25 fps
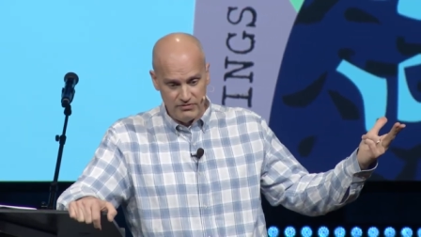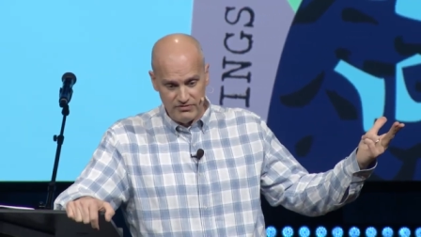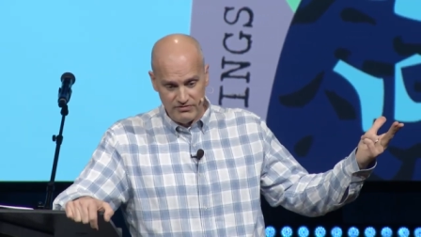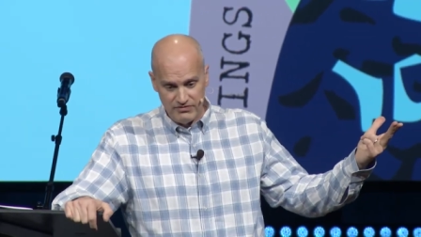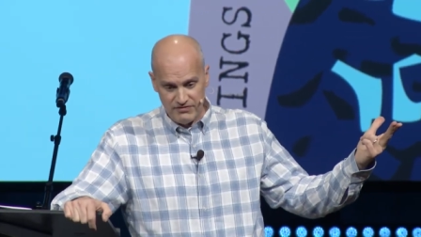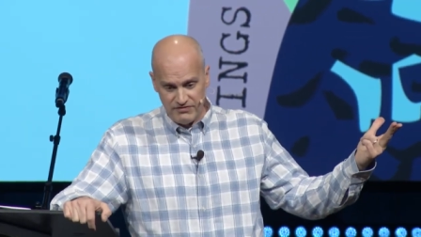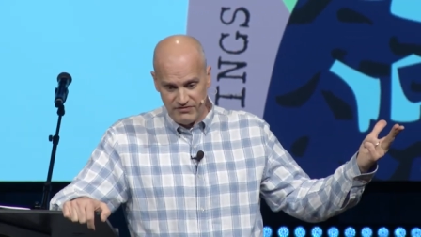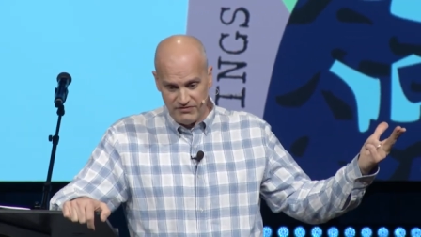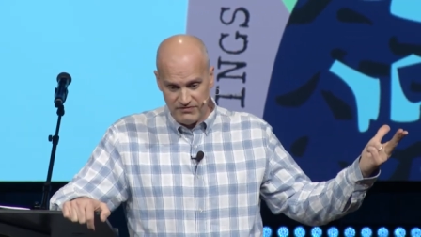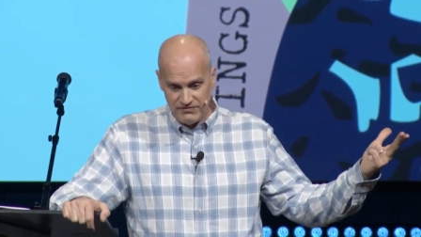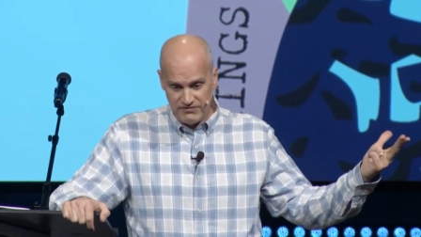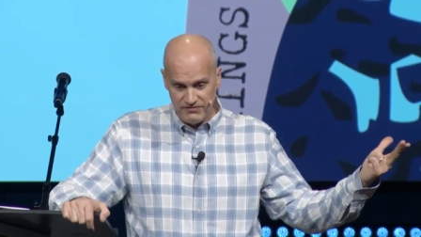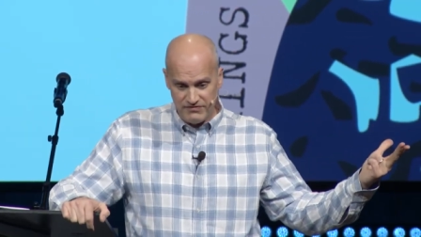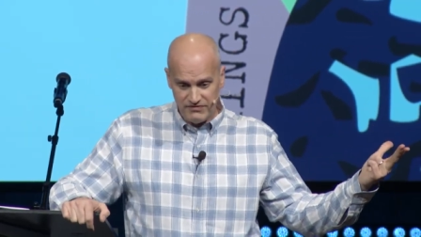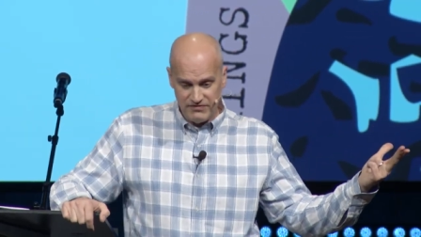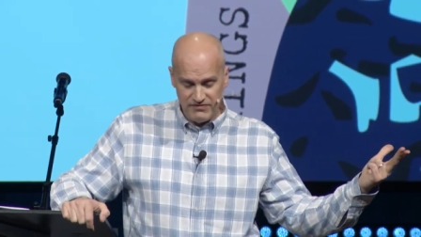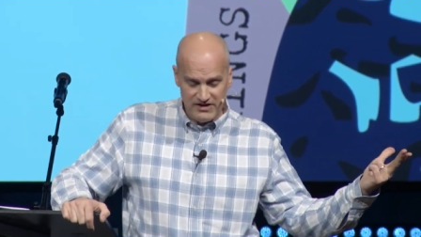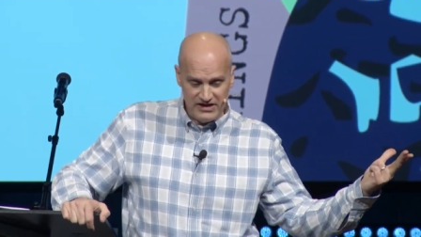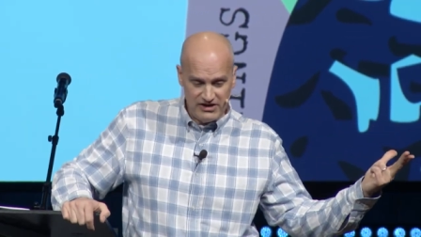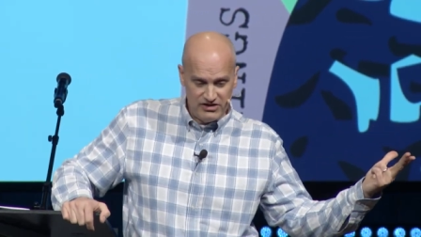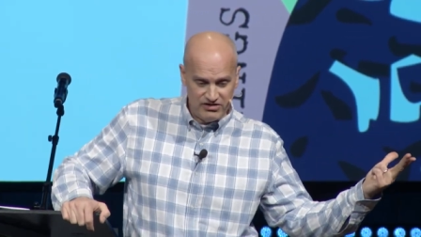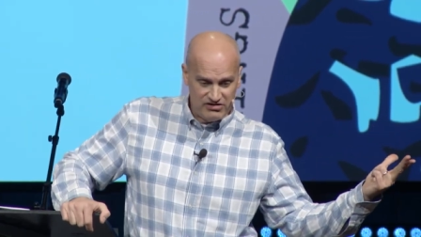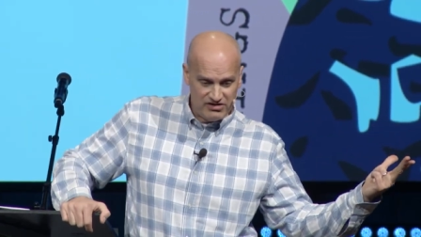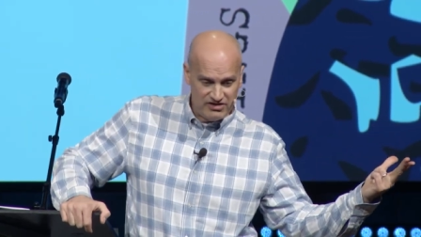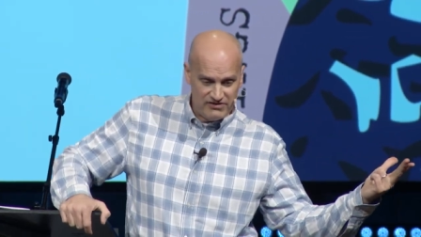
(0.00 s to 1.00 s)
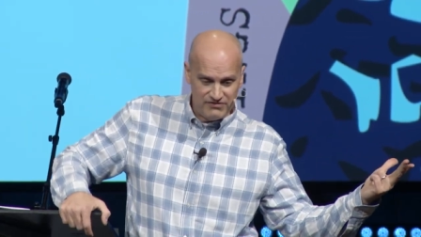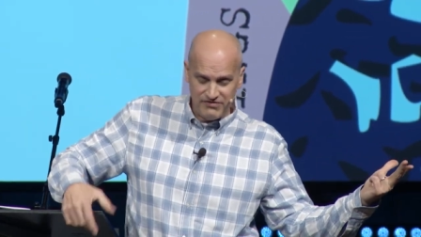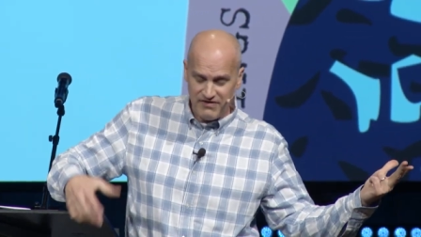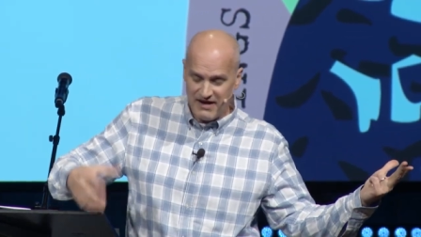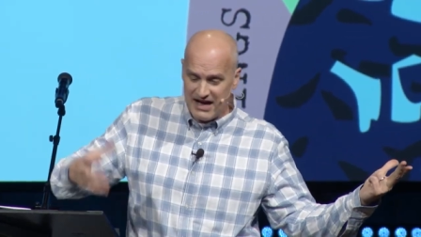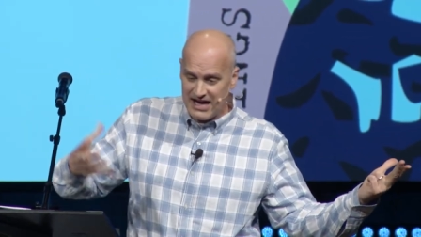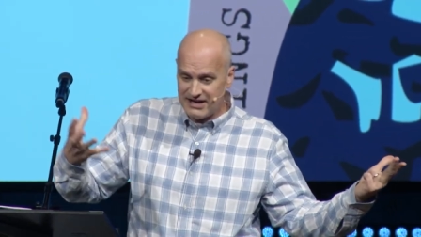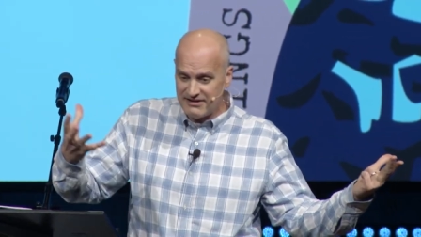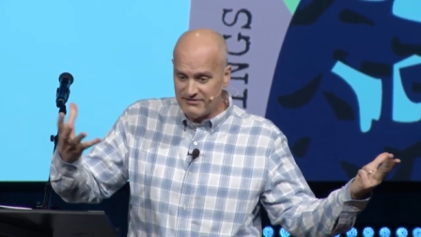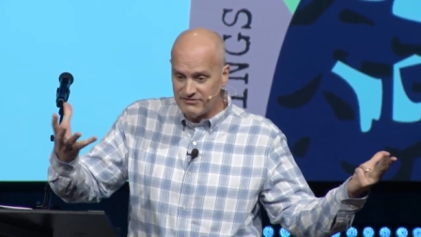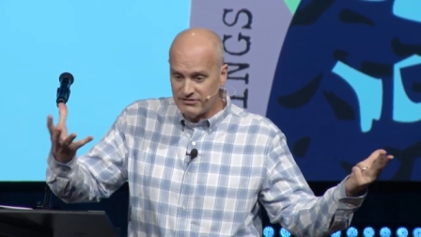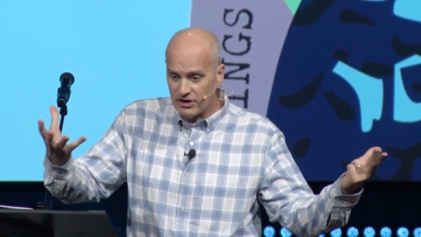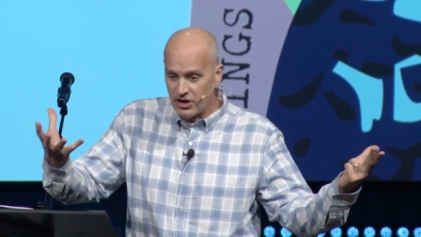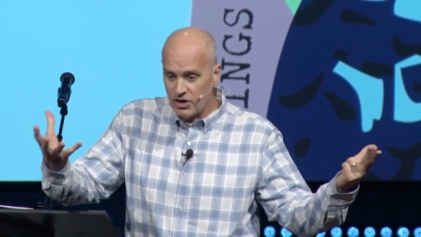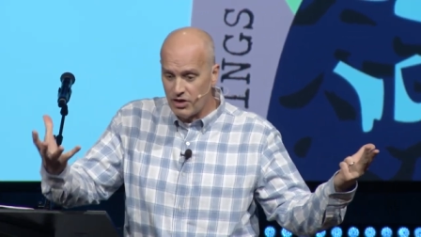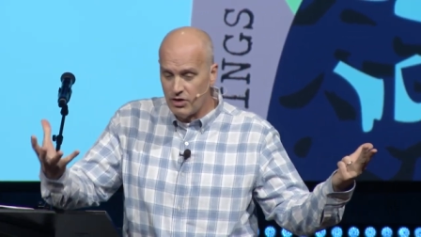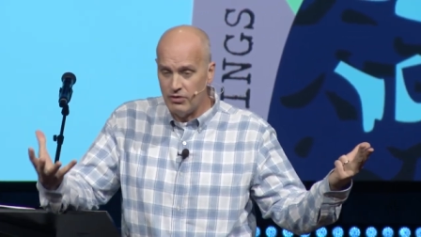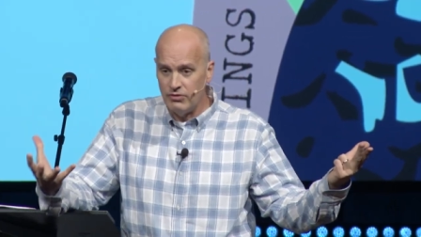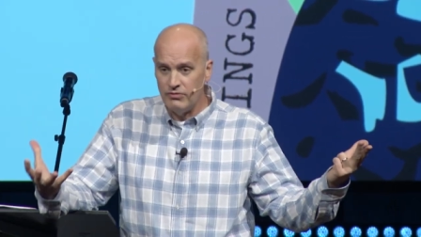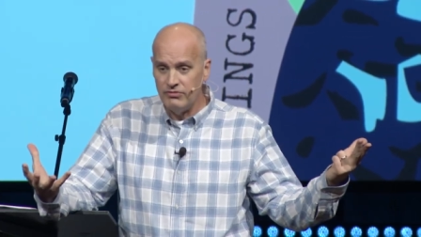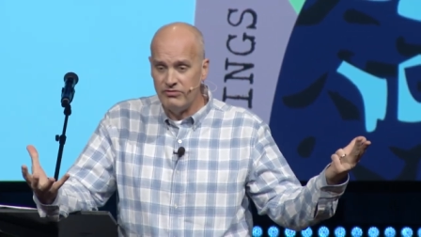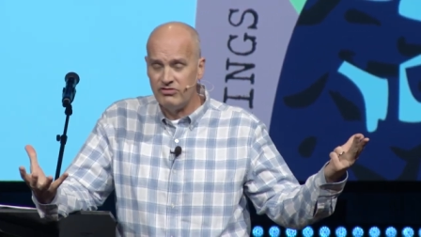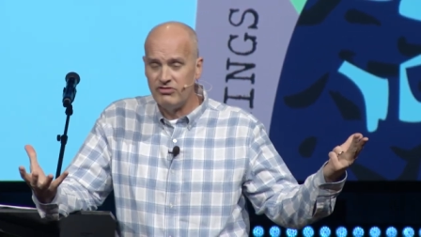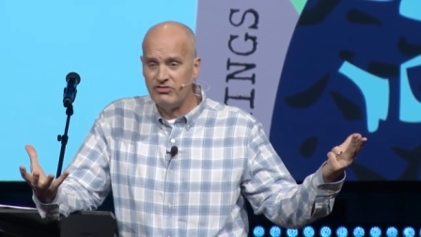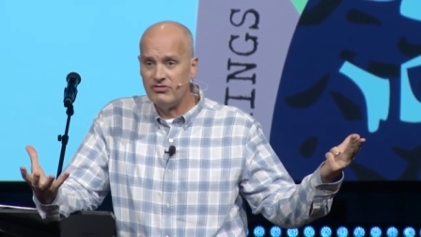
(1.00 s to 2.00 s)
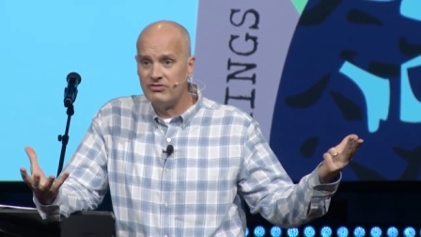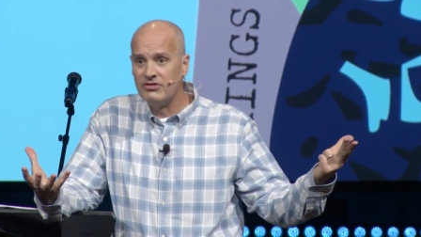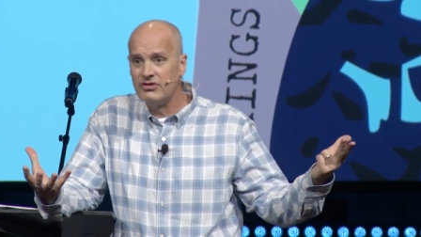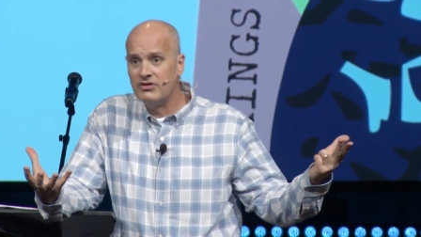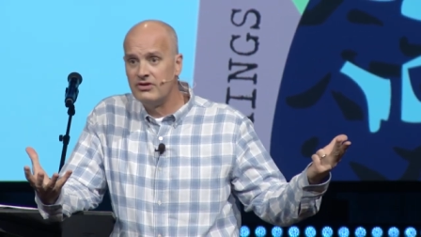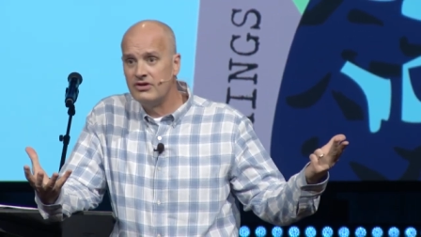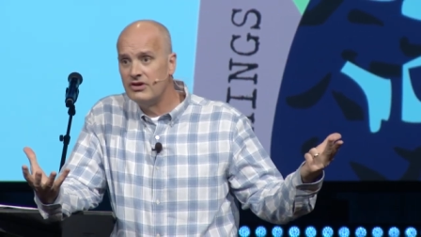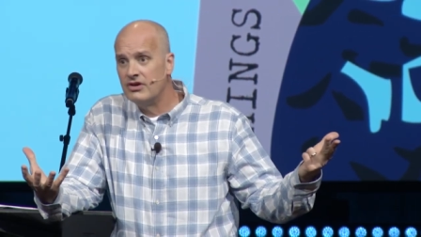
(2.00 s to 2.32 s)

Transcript: fish and five loaves,